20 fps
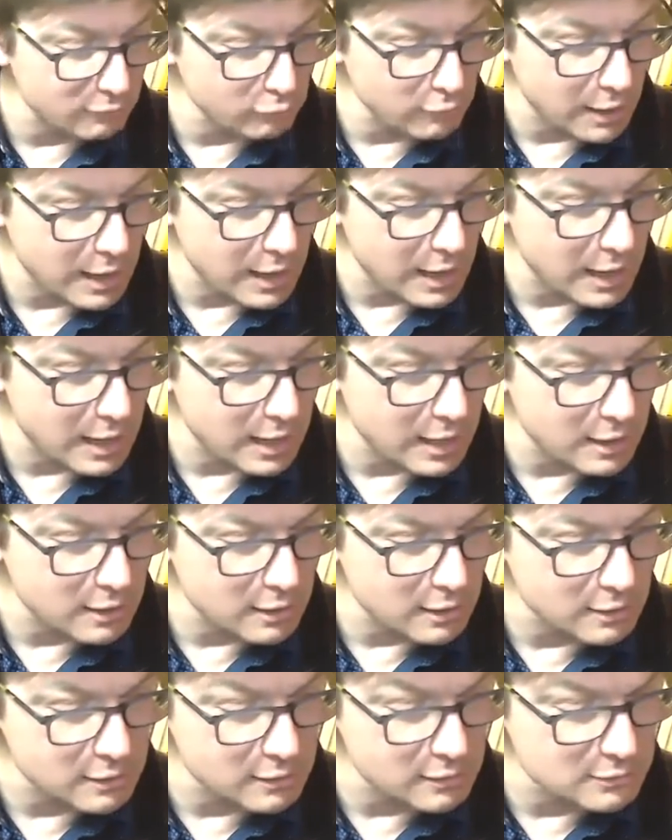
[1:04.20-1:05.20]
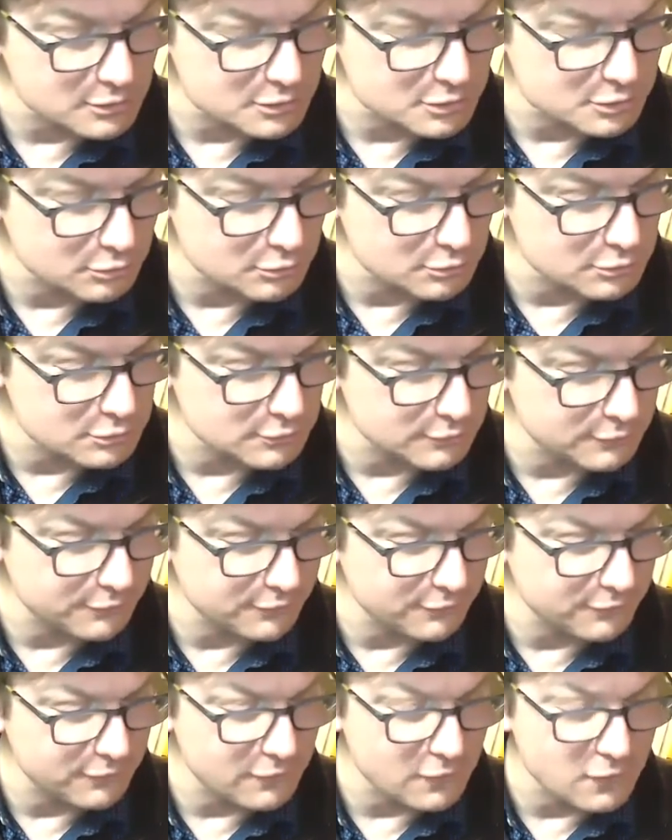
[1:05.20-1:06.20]
wow, through the
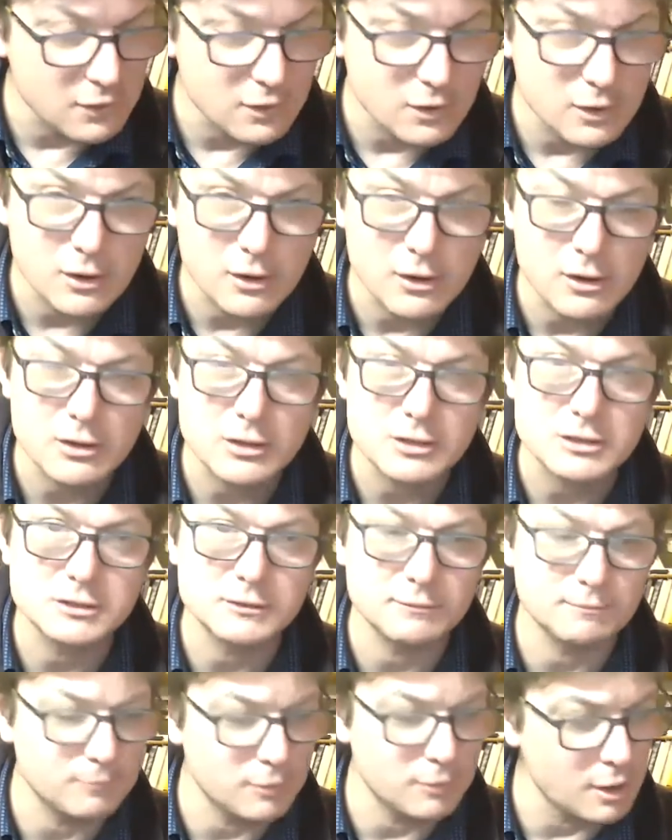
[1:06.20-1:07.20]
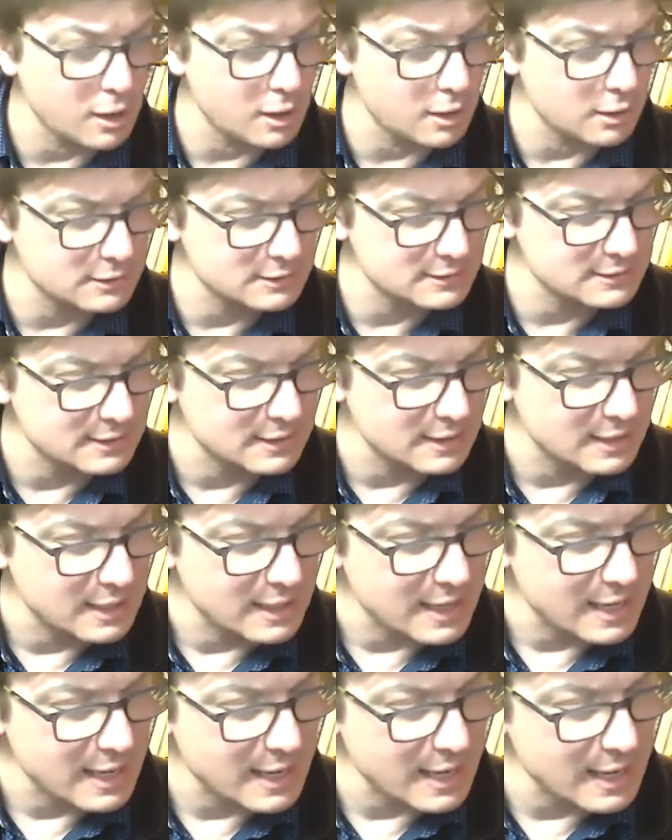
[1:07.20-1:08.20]
first box
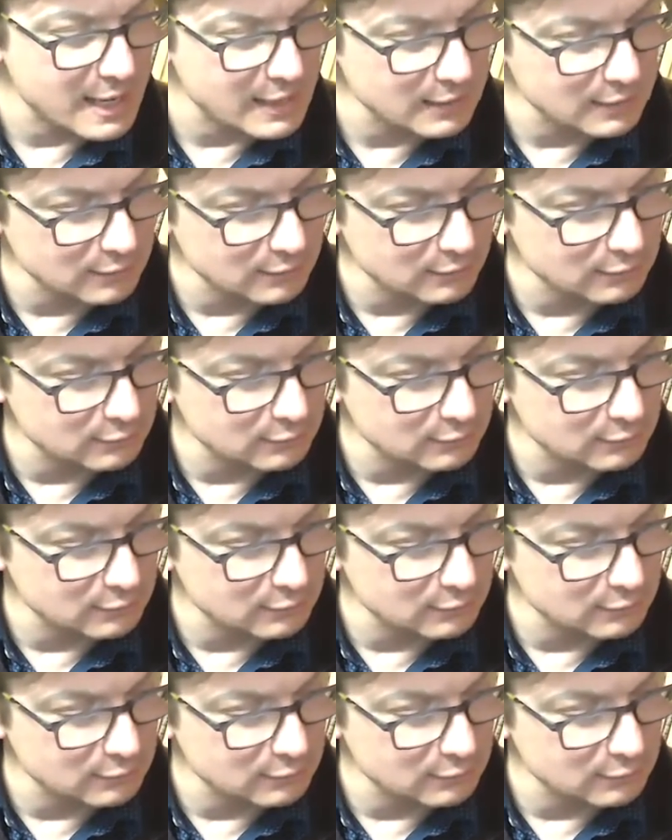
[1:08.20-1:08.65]
and